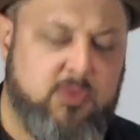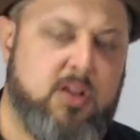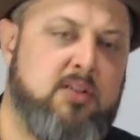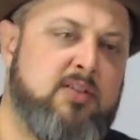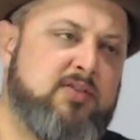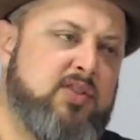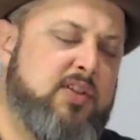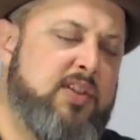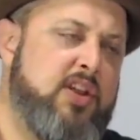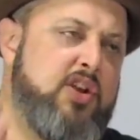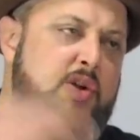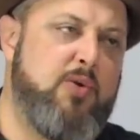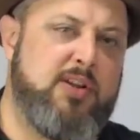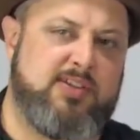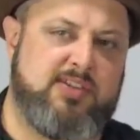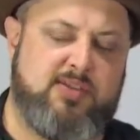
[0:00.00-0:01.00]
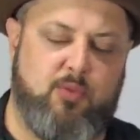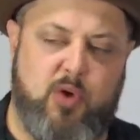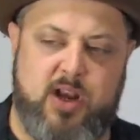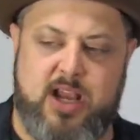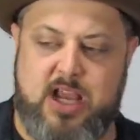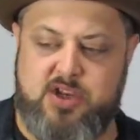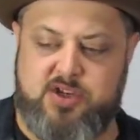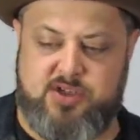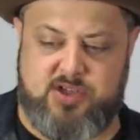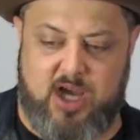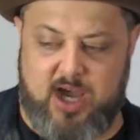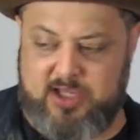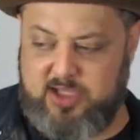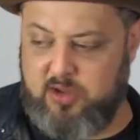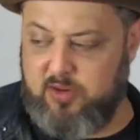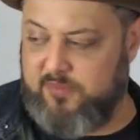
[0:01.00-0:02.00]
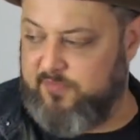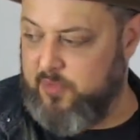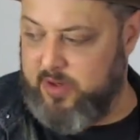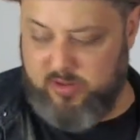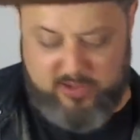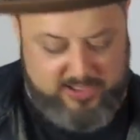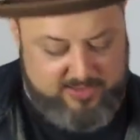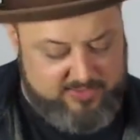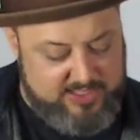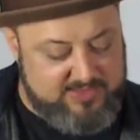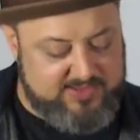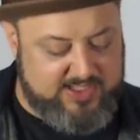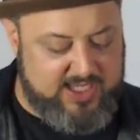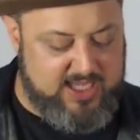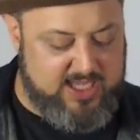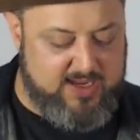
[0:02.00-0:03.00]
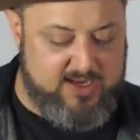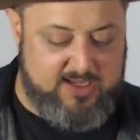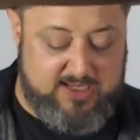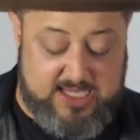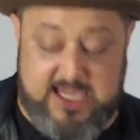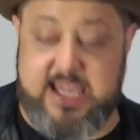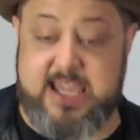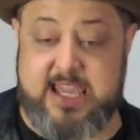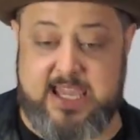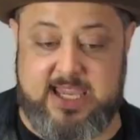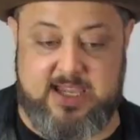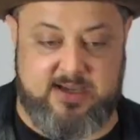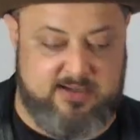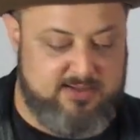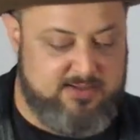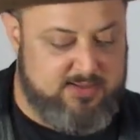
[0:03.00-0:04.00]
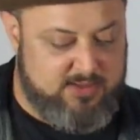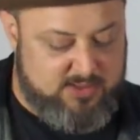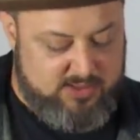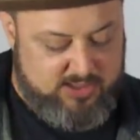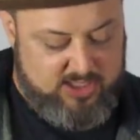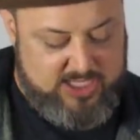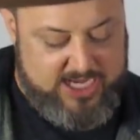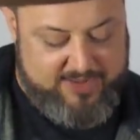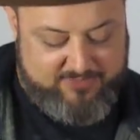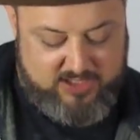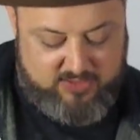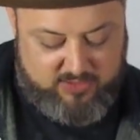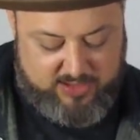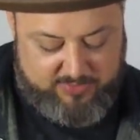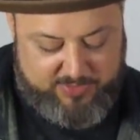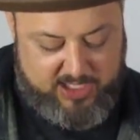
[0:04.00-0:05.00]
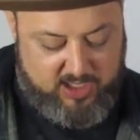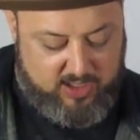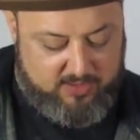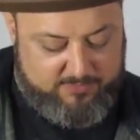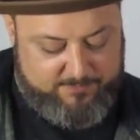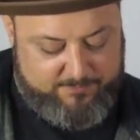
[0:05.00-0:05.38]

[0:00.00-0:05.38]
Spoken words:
So the newest one I taught you, if we were in this key, E, you'd have to do it up here.